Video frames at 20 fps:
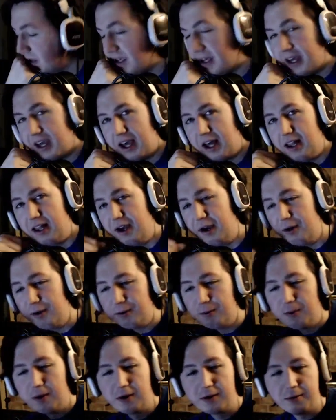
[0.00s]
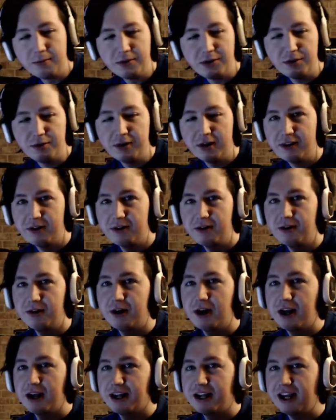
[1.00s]
Hello and welcome to
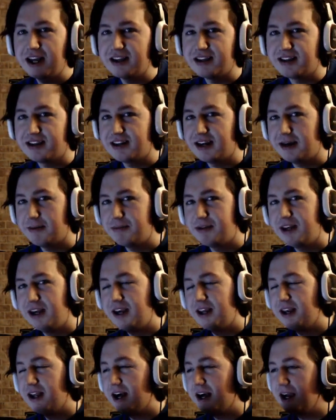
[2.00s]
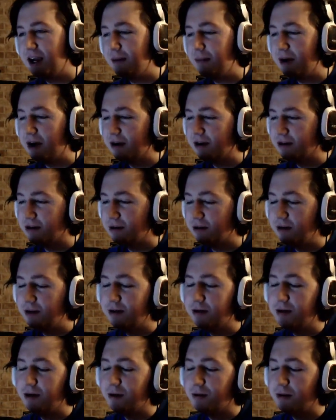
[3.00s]
another Guest Top 10. I am Alex
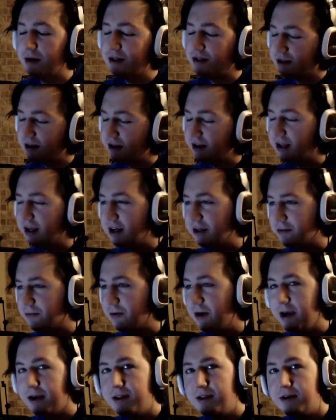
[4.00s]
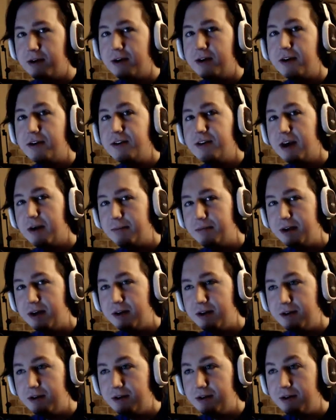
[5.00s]
O'Neill, your resident guest wrangler, top
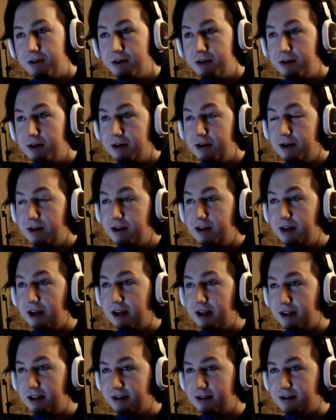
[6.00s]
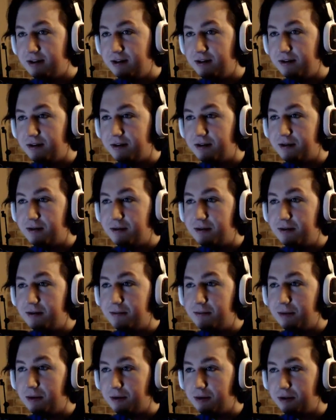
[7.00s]
tenor, 10 listers,
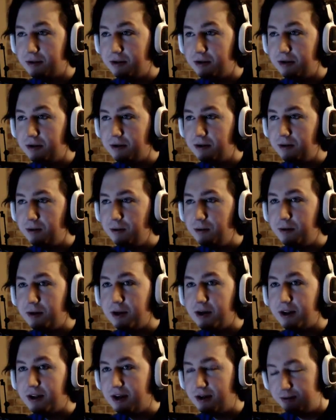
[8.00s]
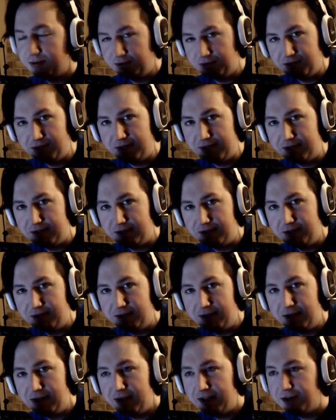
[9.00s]
person who can count to 10.
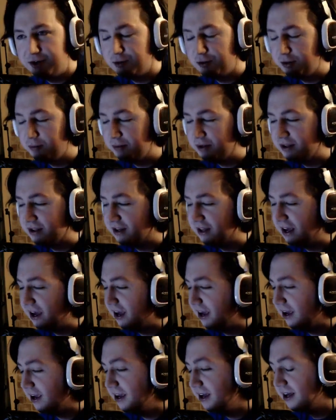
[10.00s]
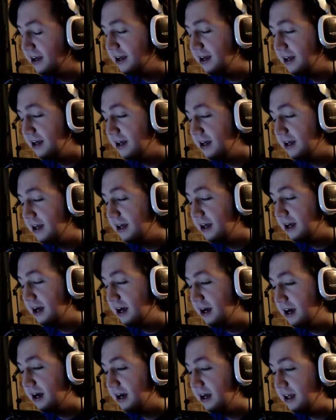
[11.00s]
And joining me today,
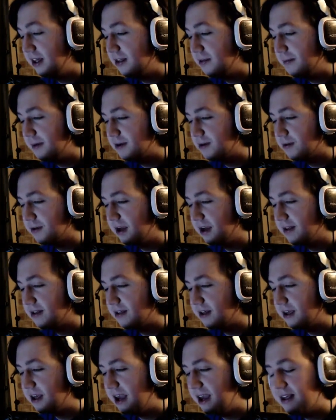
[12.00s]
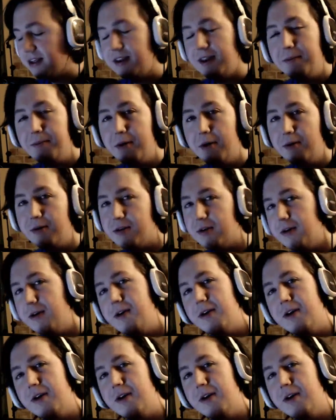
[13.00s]
special guest Cassidee Moser.